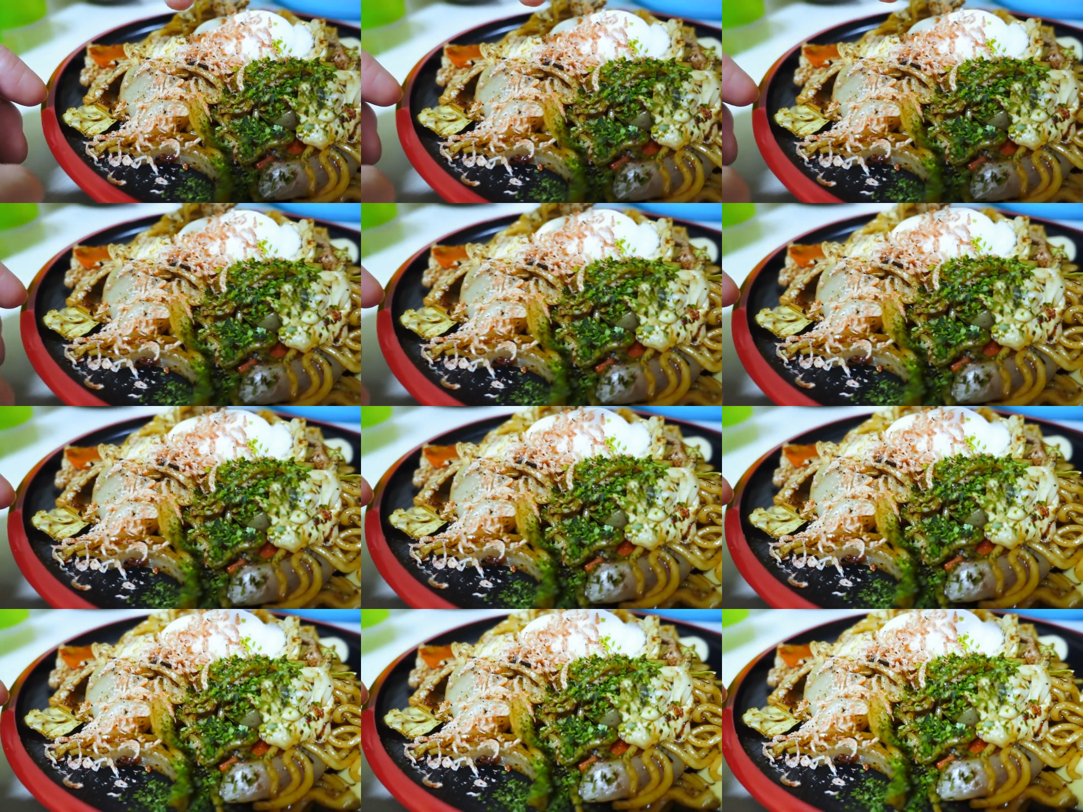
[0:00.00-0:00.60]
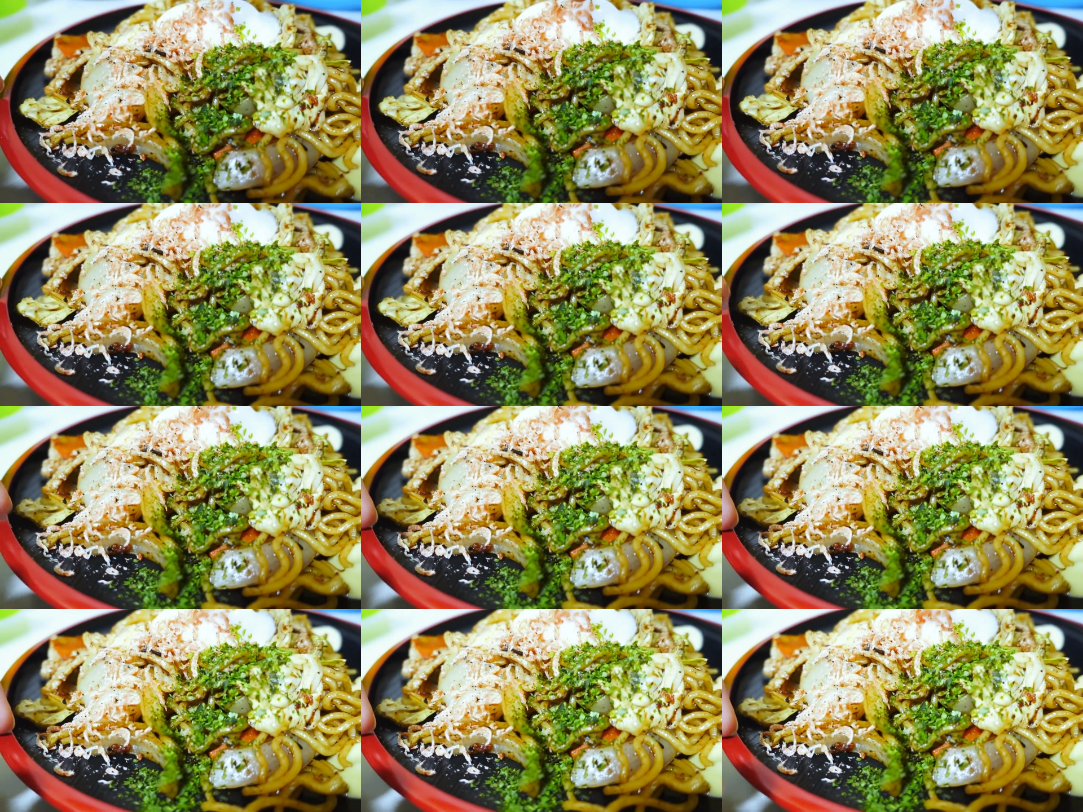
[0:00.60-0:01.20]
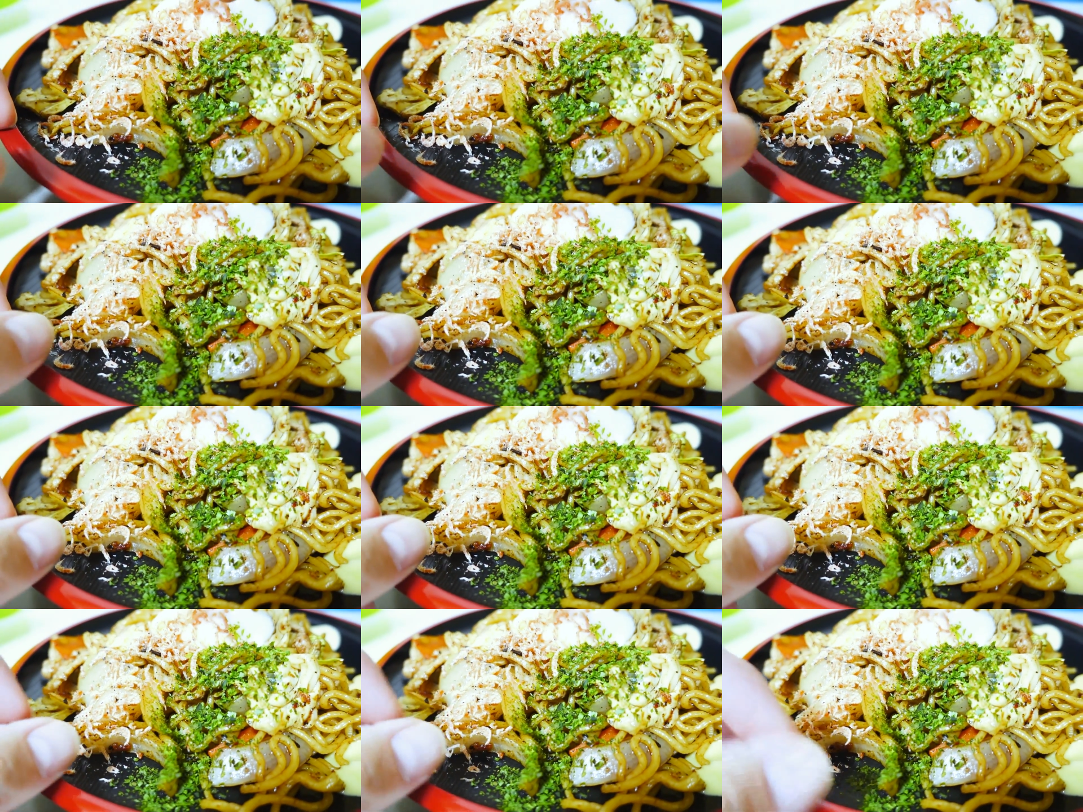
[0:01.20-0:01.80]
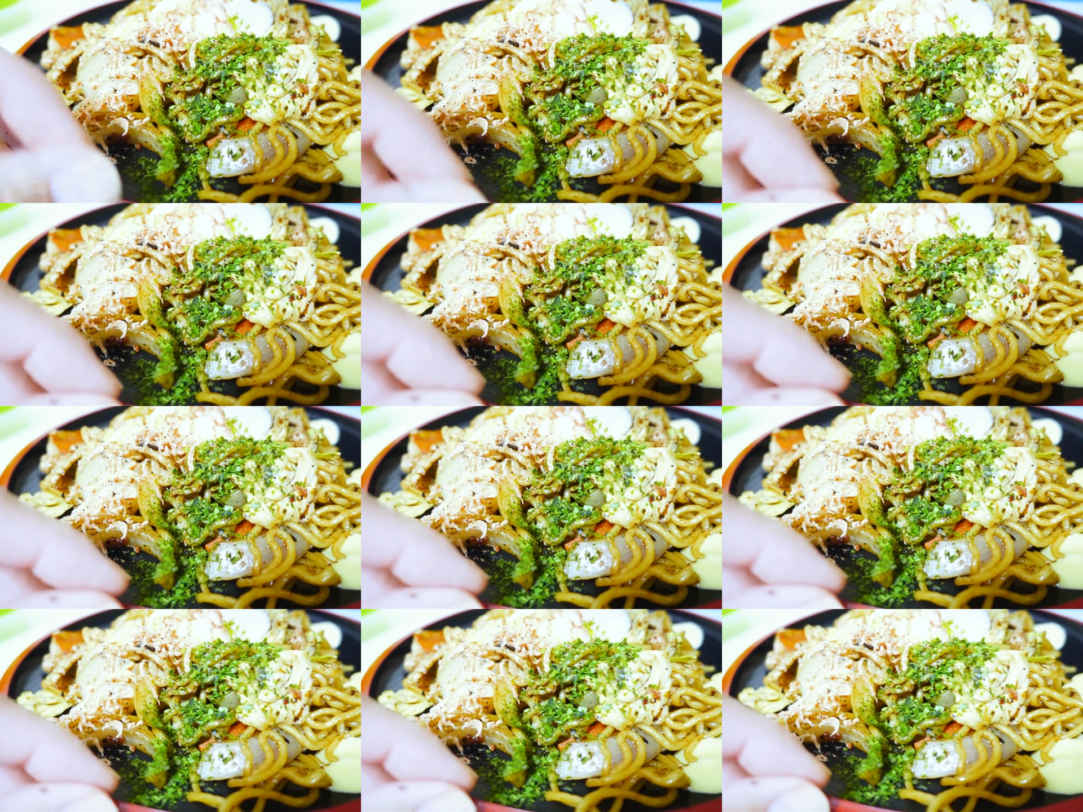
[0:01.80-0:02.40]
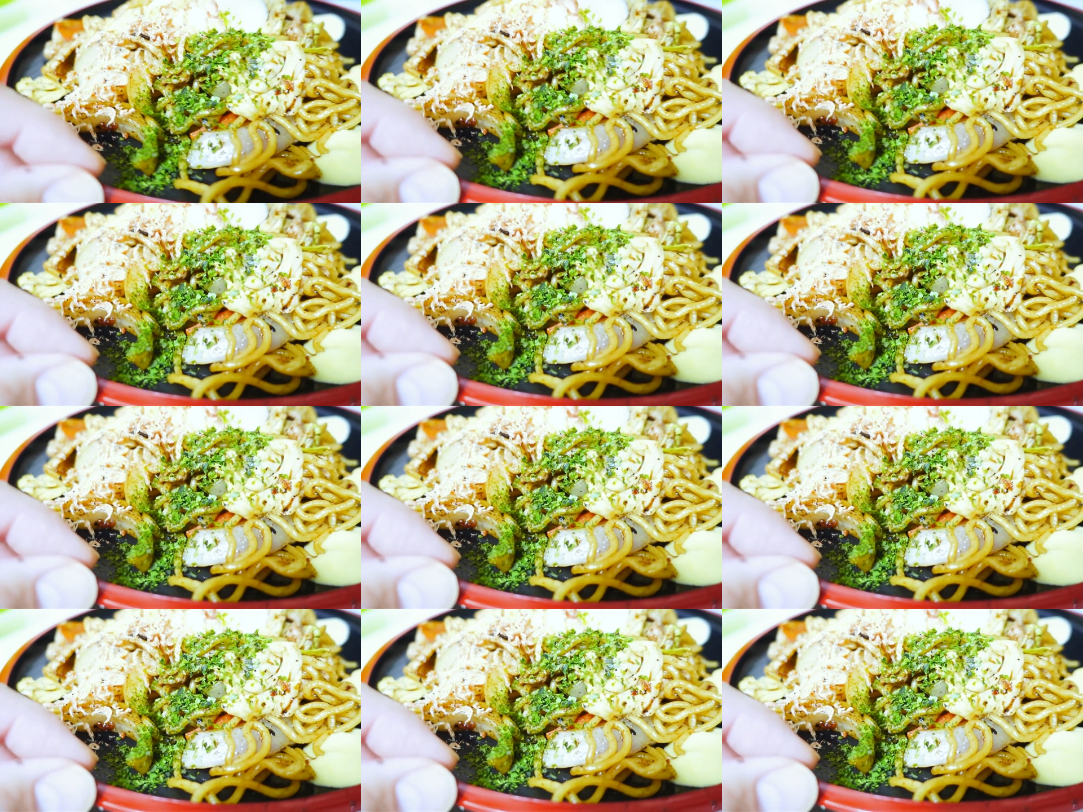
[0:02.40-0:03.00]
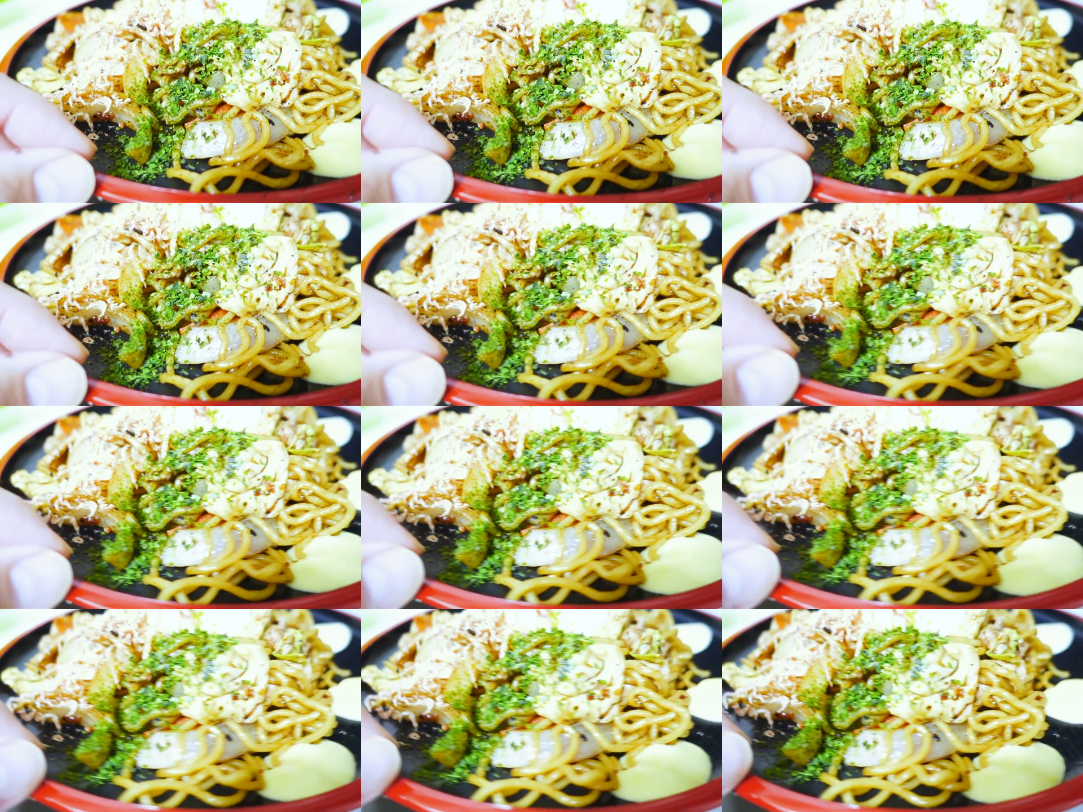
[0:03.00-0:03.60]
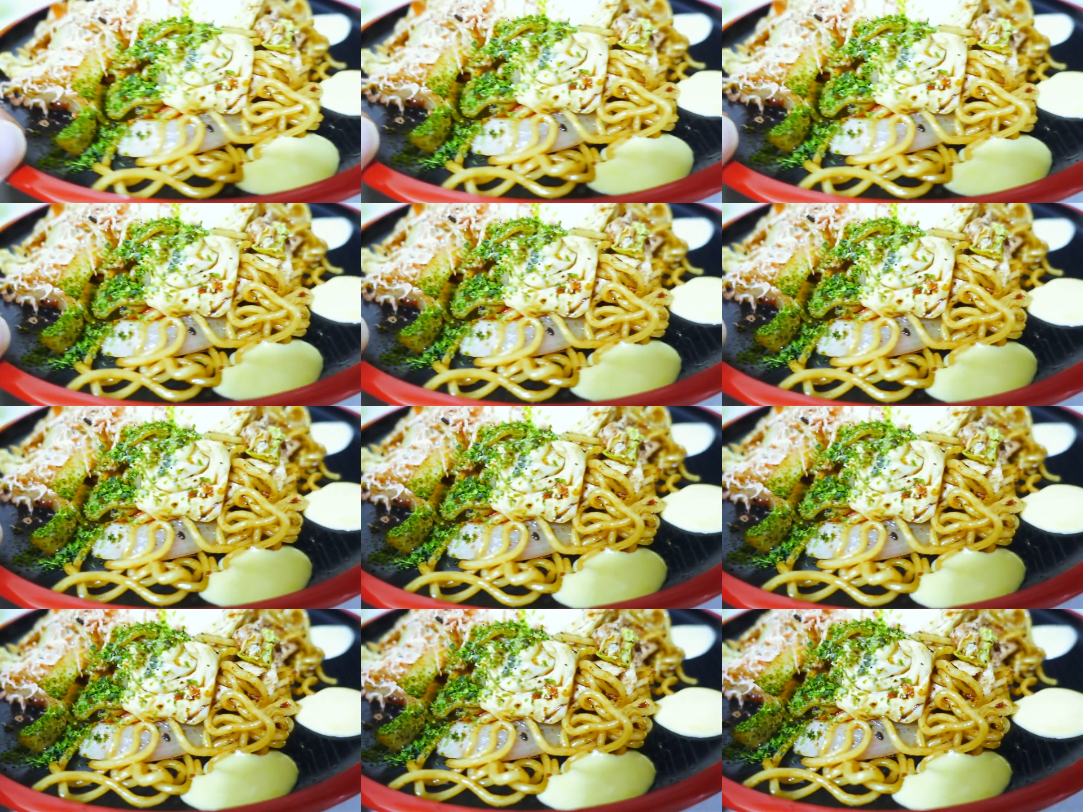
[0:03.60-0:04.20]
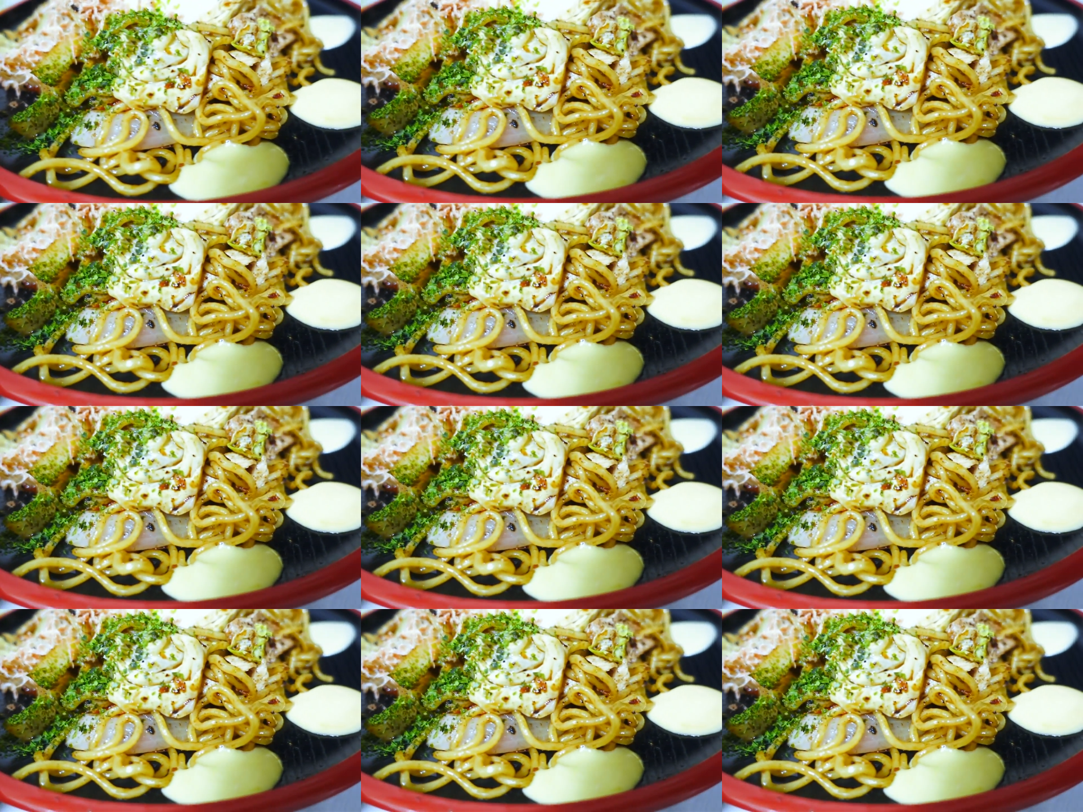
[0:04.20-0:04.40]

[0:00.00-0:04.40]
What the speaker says: [unreadable: no face in view]